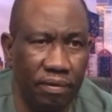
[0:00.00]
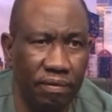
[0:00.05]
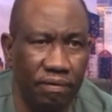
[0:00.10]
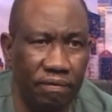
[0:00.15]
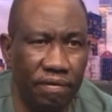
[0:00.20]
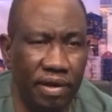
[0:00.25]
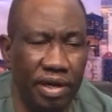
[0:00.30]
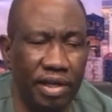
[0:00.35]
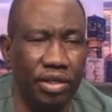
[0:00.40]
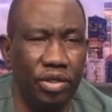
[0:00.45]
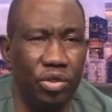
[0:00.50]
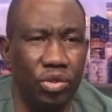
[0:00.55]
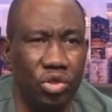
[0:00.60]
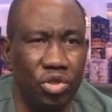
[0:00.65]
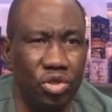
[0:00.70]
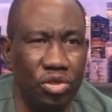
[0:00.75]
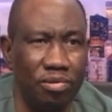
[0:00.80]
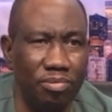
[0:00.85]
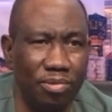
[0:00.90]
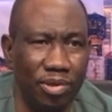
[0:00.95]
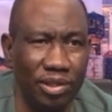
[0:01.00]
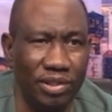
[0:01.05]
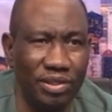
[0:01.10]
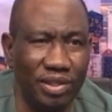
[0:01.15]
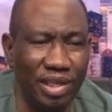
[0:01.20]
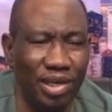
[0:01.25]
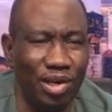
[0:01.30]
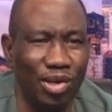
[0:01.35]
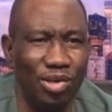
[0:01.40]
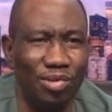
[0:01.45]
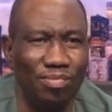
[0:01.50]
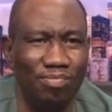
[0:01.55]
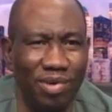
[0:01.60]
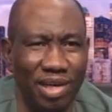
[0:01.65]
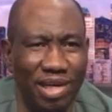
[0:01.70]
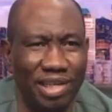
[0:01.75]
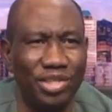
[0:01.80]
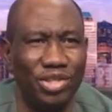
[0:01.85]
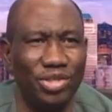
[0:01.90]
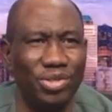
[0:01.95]
Thank you so much. The Lord
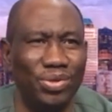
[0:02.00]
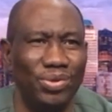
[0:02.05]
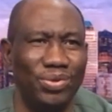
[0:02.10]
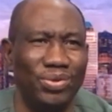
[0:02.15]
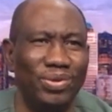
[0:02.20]
bless you.